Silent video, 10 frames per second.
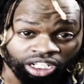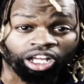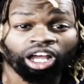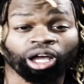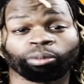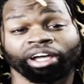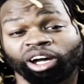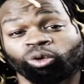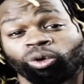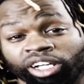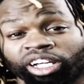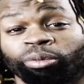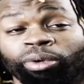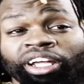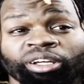I'm gonna outwork
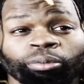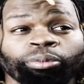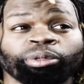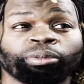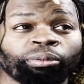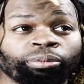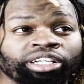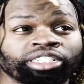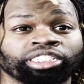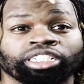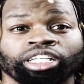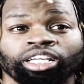everybody. I'm gonna be my best.